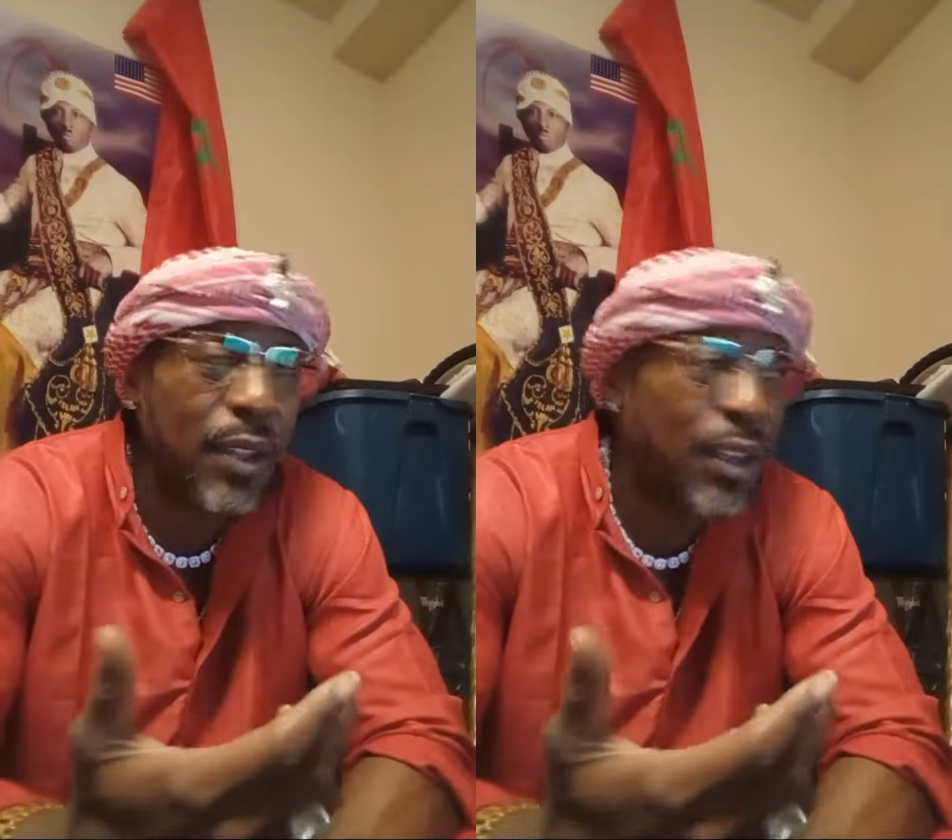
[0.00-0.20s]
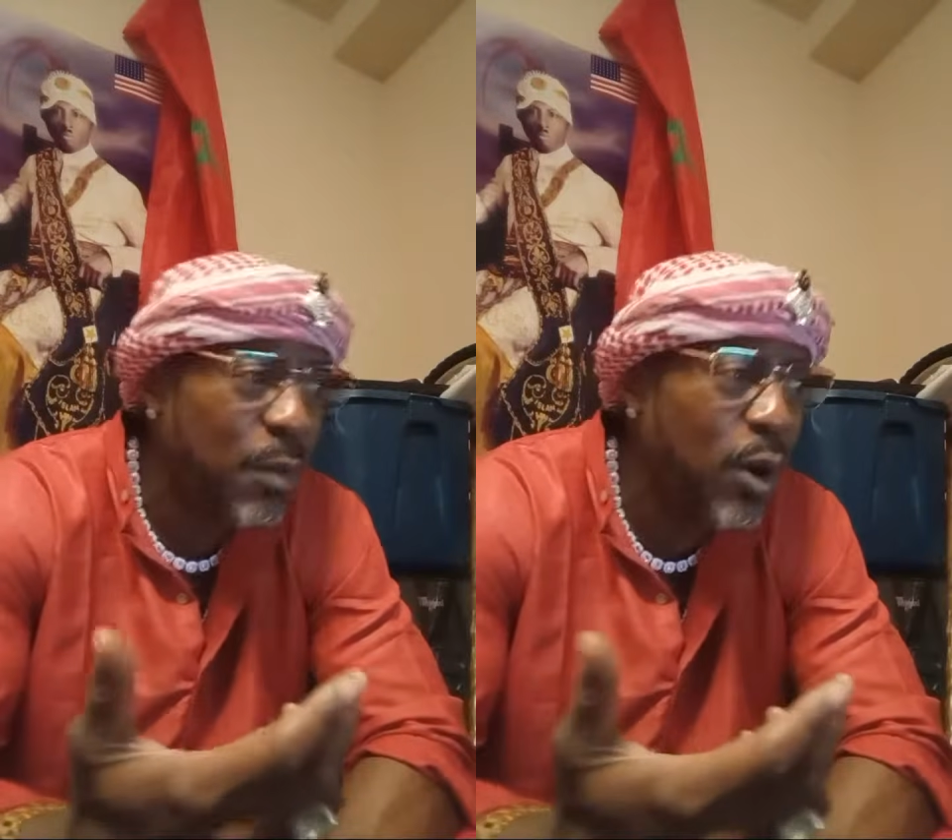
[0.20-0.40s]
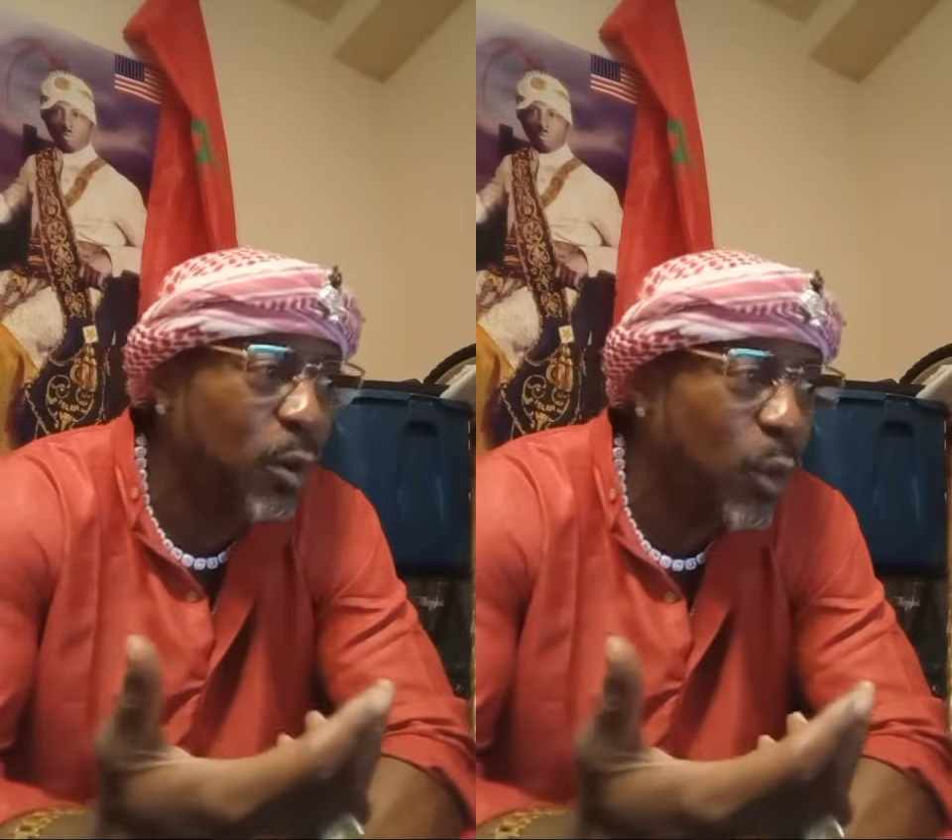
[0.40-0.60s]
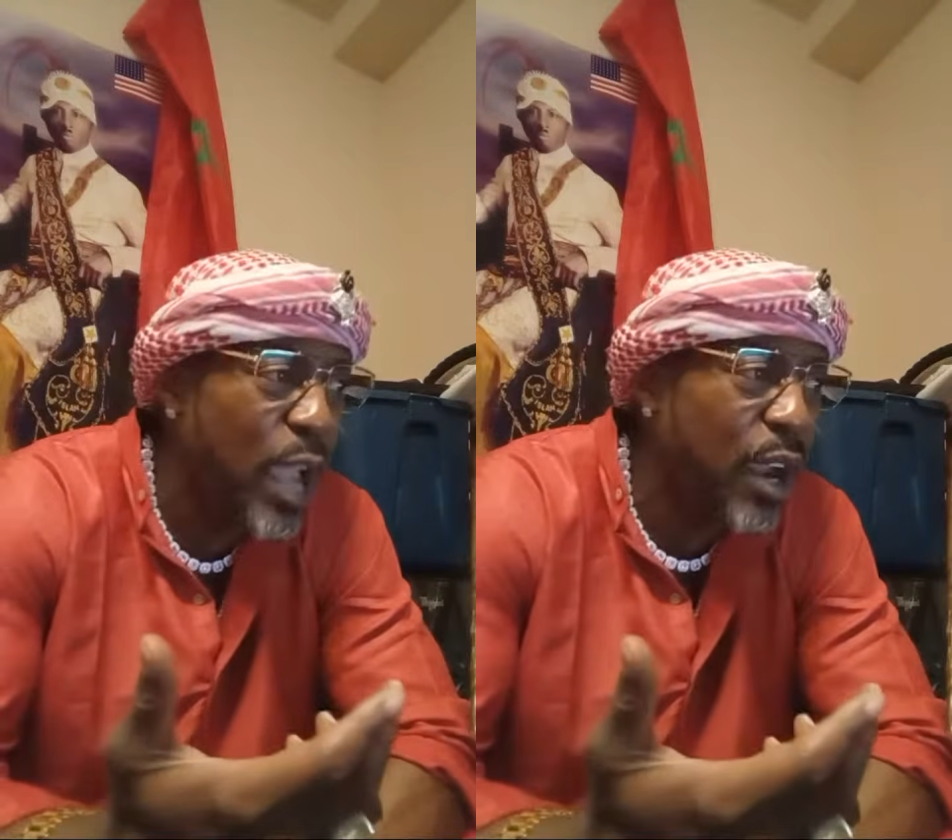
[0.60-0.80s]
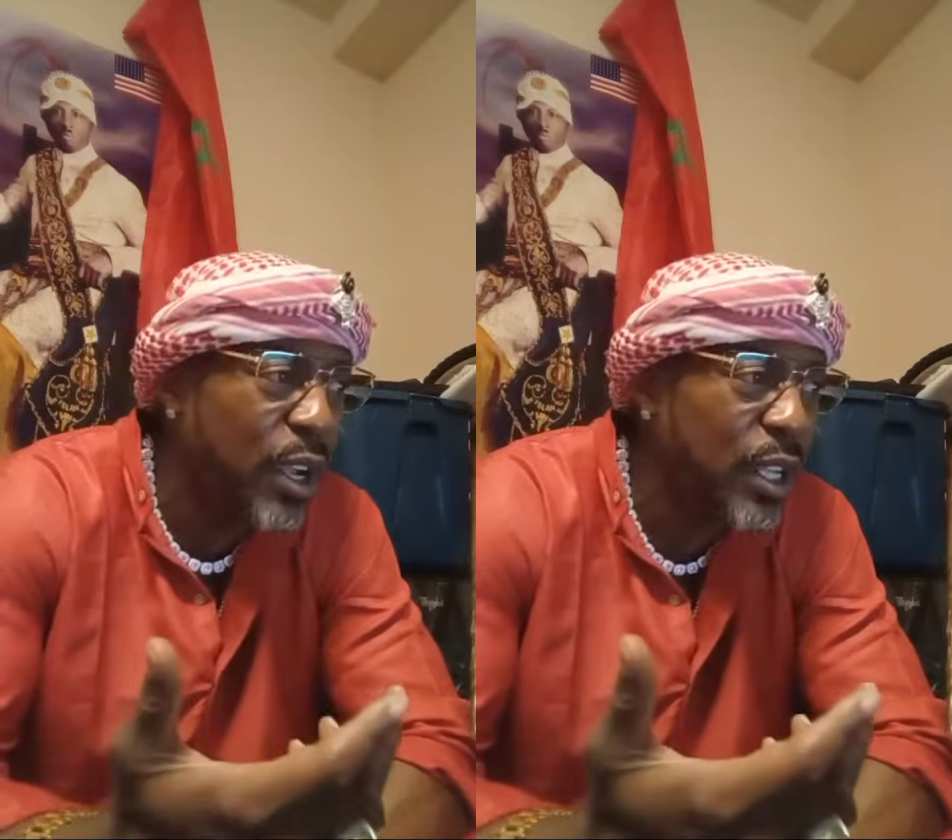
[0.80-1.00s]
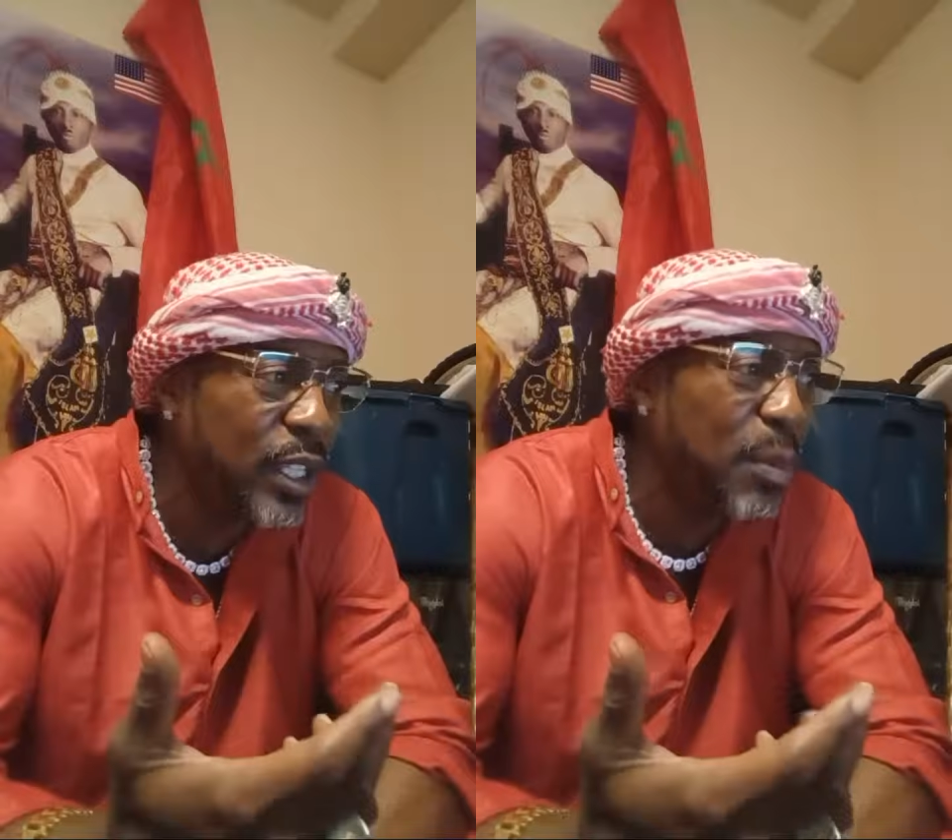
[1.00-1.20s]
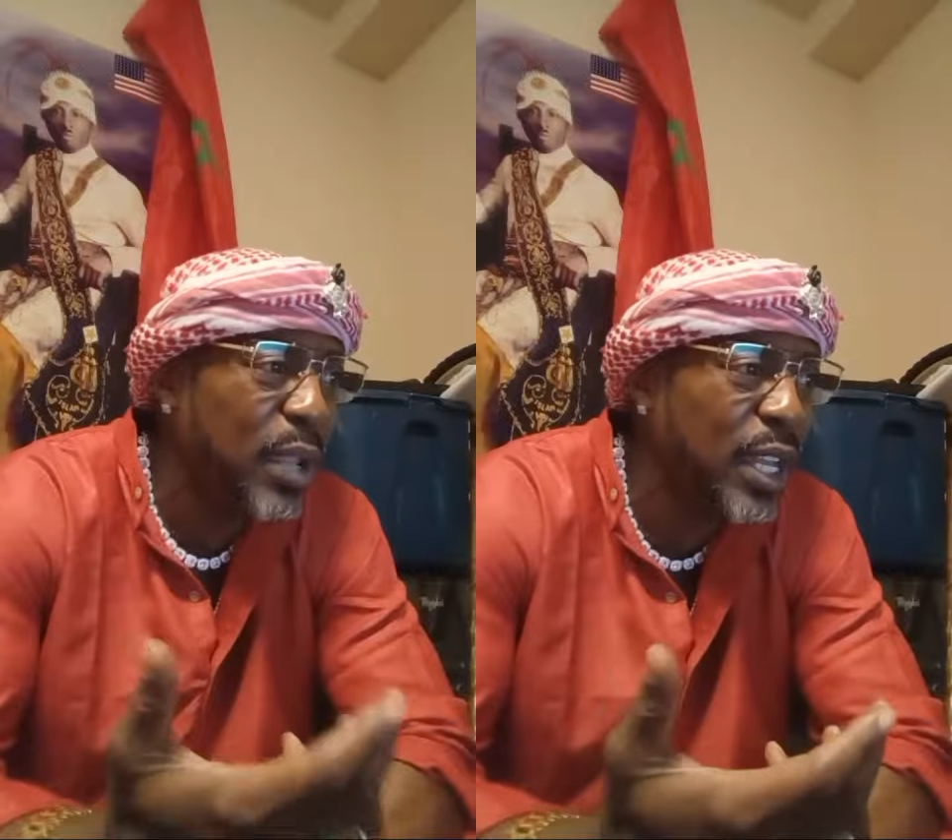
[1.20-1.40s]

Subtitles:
Come on, where? To be